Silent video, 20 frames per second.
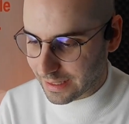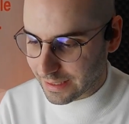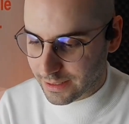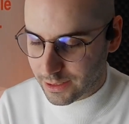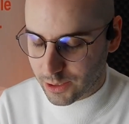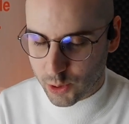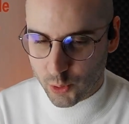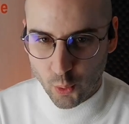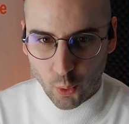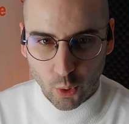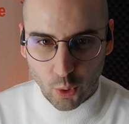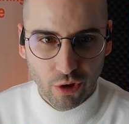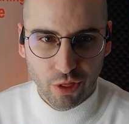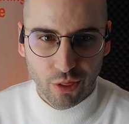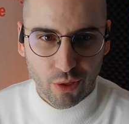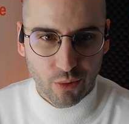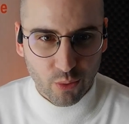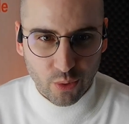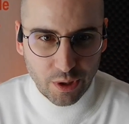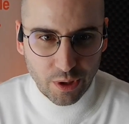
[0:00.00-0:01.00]
It's
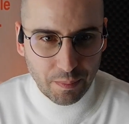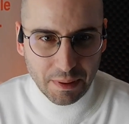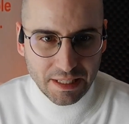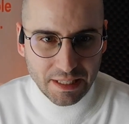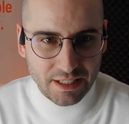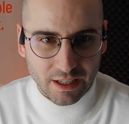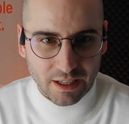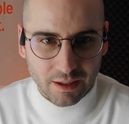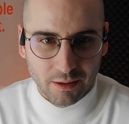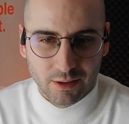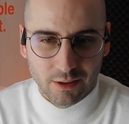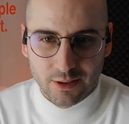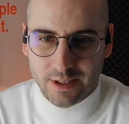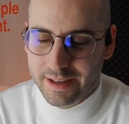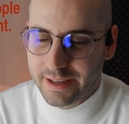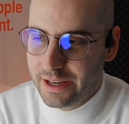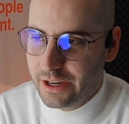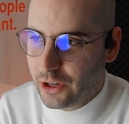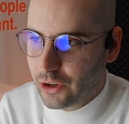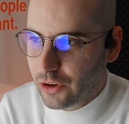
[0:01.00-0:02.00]
worth repeating because
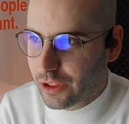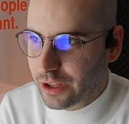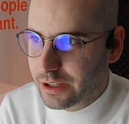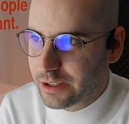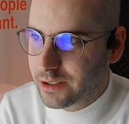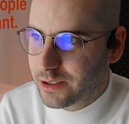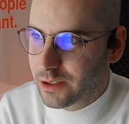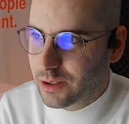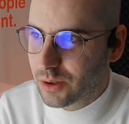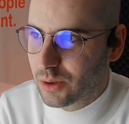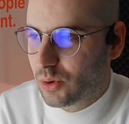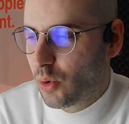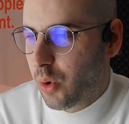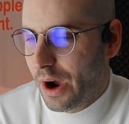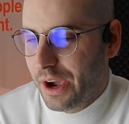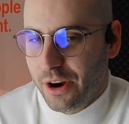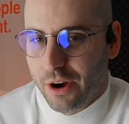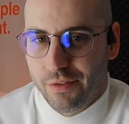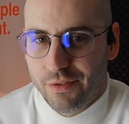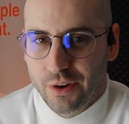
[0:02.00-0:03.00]
I hear this
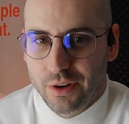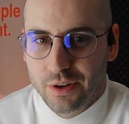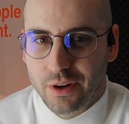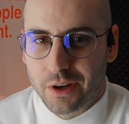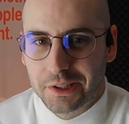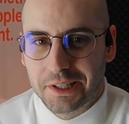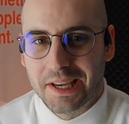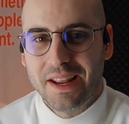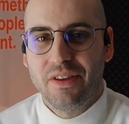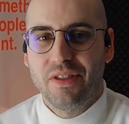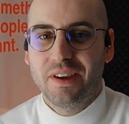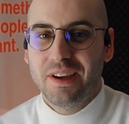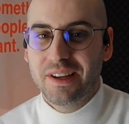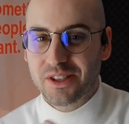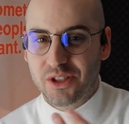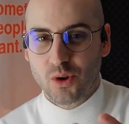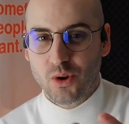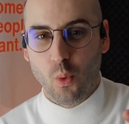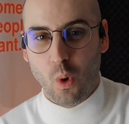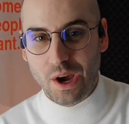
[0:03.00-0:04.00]
quite often. Again, I think
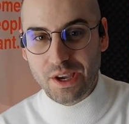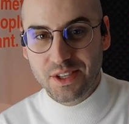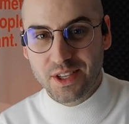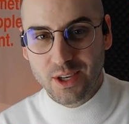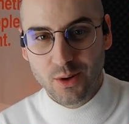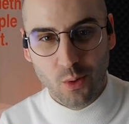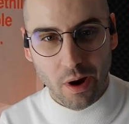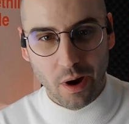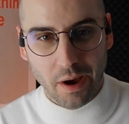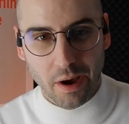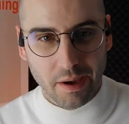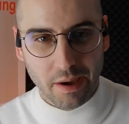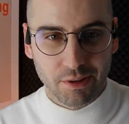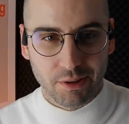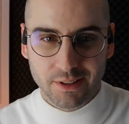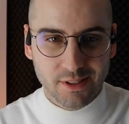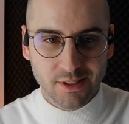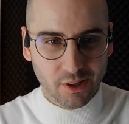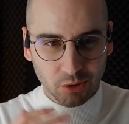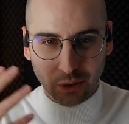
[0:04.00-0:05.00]
it's the YC way, but
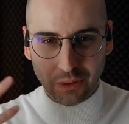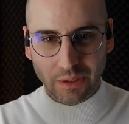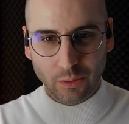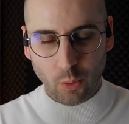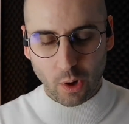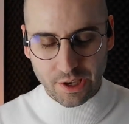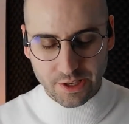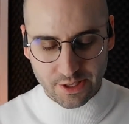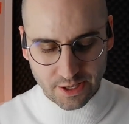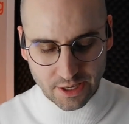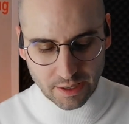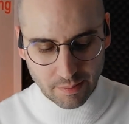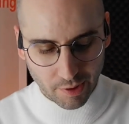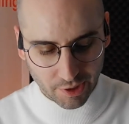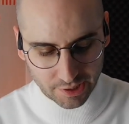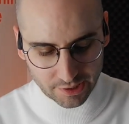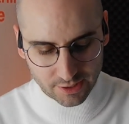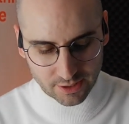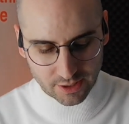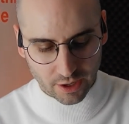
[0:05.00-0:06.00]
it's not only YC,
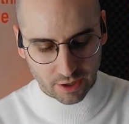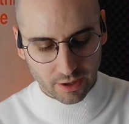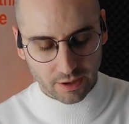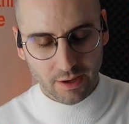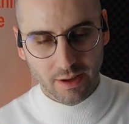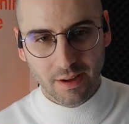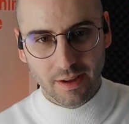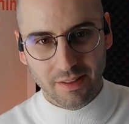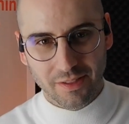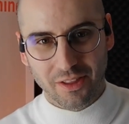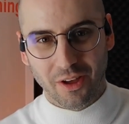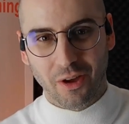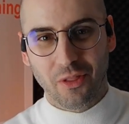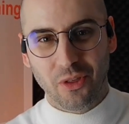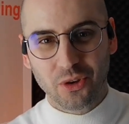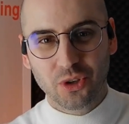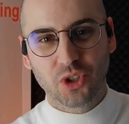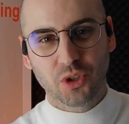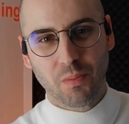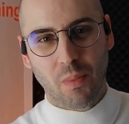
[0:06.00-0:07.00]
but it's the
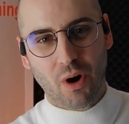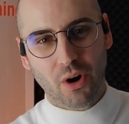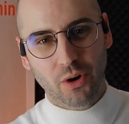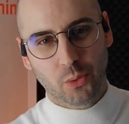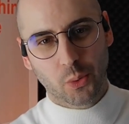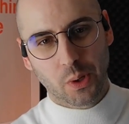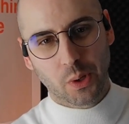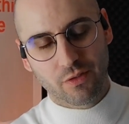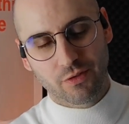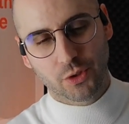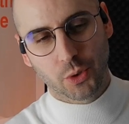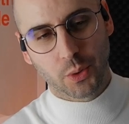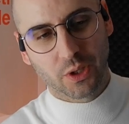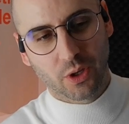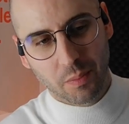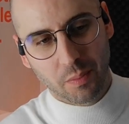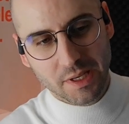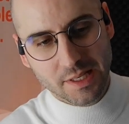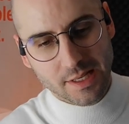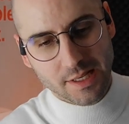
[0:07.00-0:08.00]
smart way of
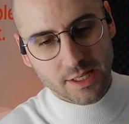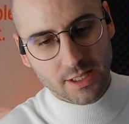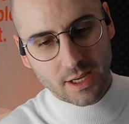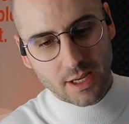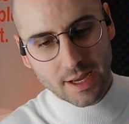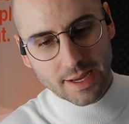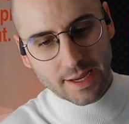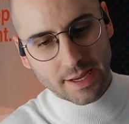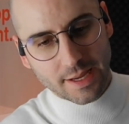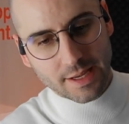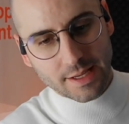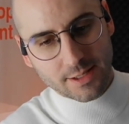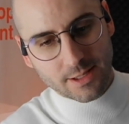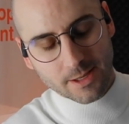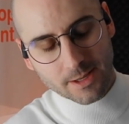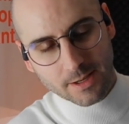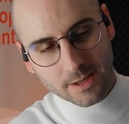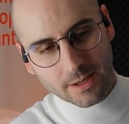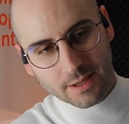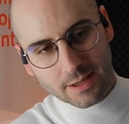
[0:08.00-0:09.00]
doing a business
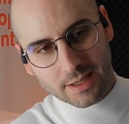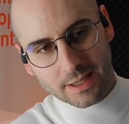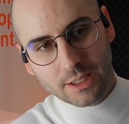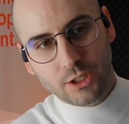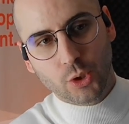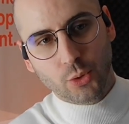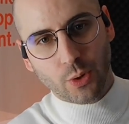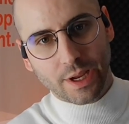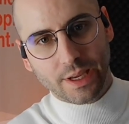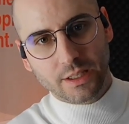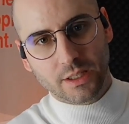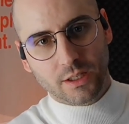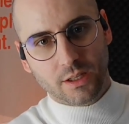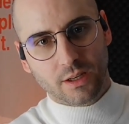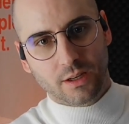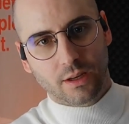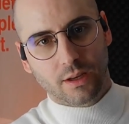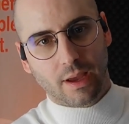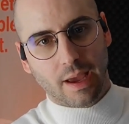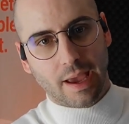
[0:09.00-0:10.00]
is
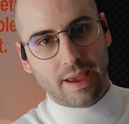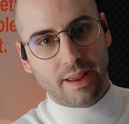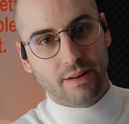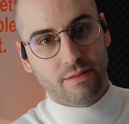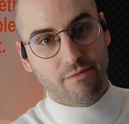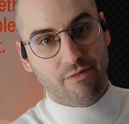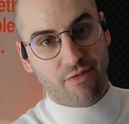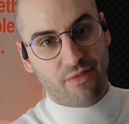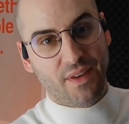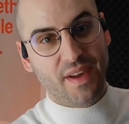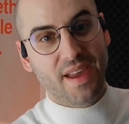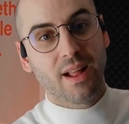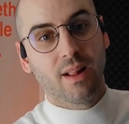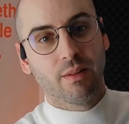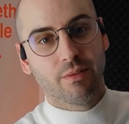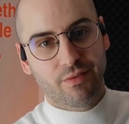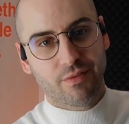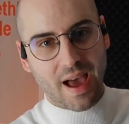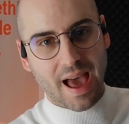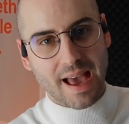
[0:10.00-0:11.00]
iterate and
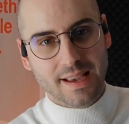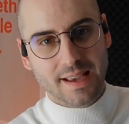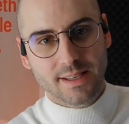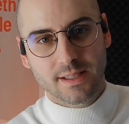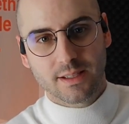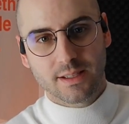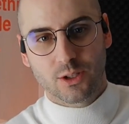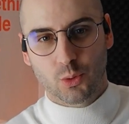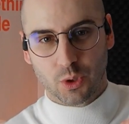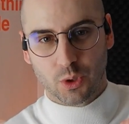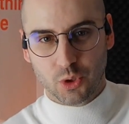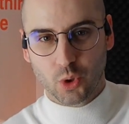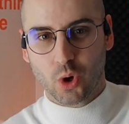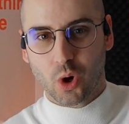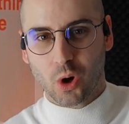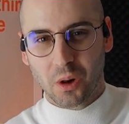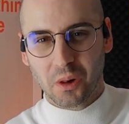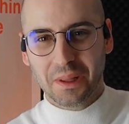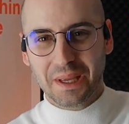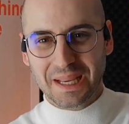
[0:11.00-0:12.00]
fail fast. It's what you
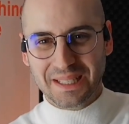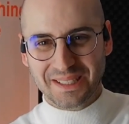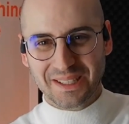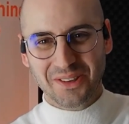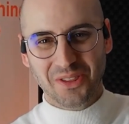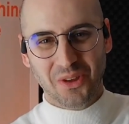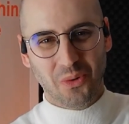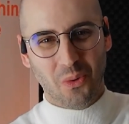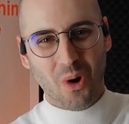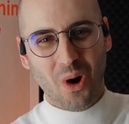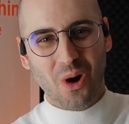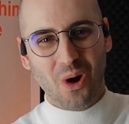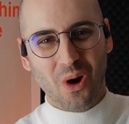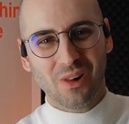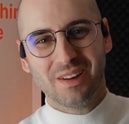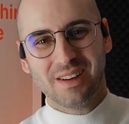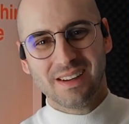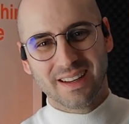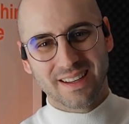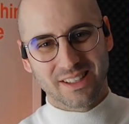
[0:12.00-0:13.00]
call hitting the
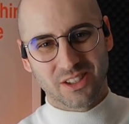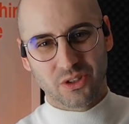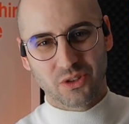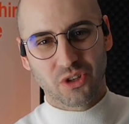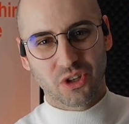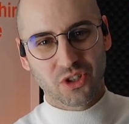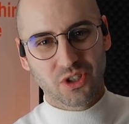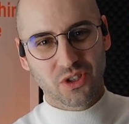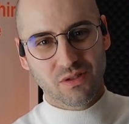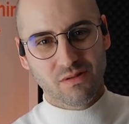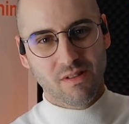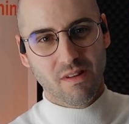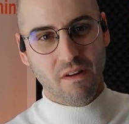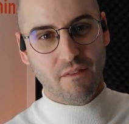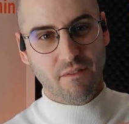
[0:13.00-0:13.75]
wall, is you just